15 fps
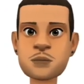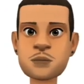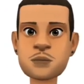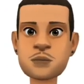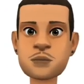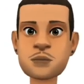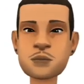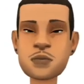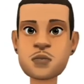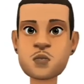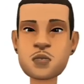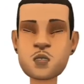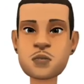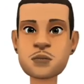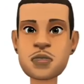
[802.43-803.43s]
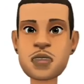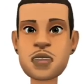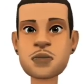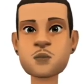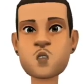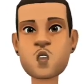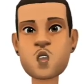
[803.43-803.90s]
please
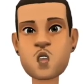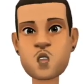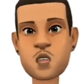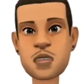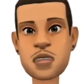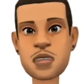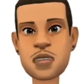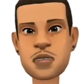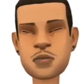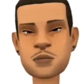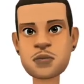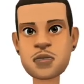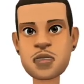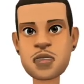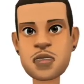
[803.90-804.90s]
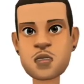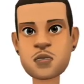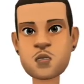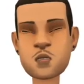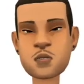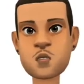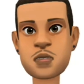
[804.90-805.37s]
join by
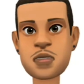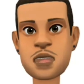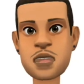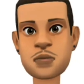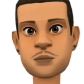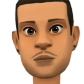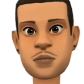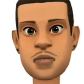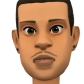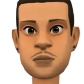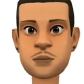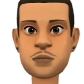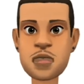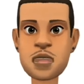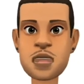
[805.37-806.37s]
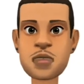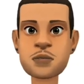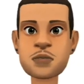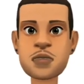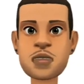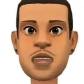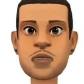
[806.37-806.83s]
subscribing and hitting the
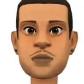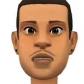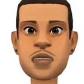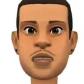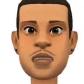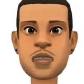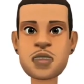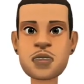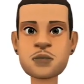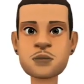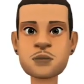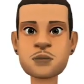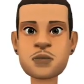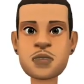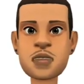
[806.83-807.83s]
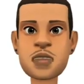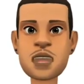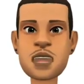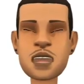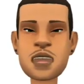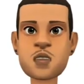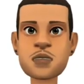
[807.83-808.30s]
notification bell so that you
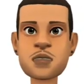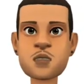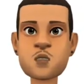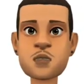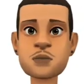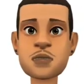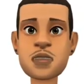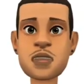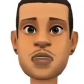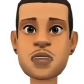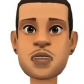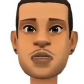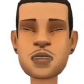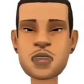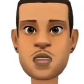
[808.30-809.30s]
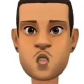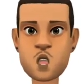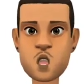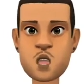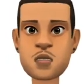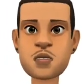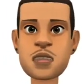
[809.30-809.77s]
can be notified
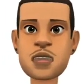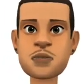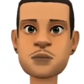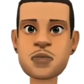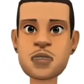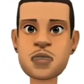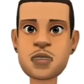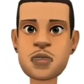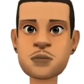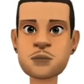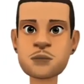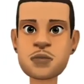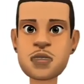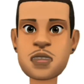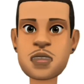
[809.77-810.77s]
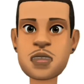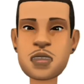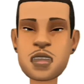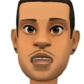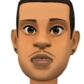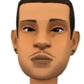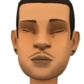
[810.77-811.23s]
whenever we upload new
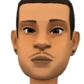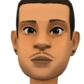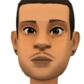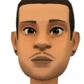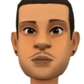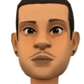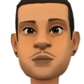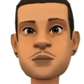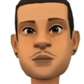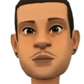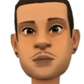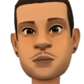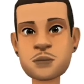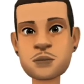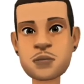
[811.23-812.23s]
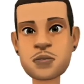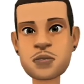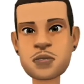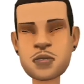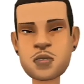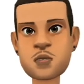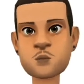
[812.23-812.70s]
content. Have a
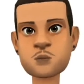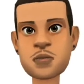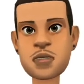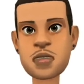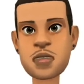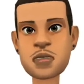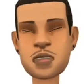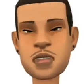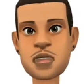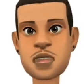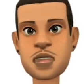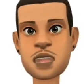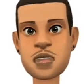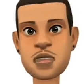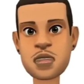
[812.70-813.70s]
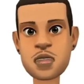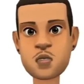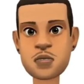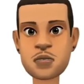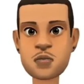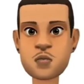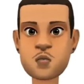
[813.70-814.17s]
great day
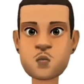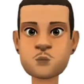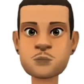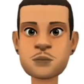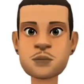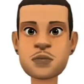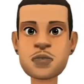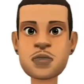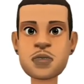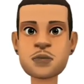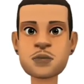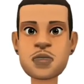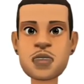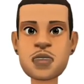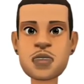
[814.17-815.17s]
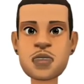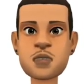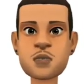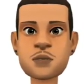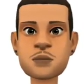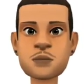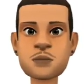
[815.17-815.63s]
and stay shining.
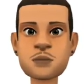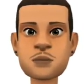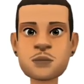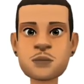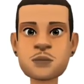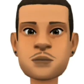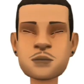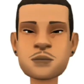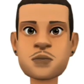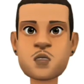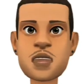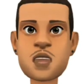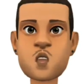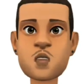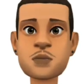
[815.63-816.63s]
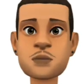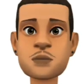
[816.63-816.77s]
I'm out.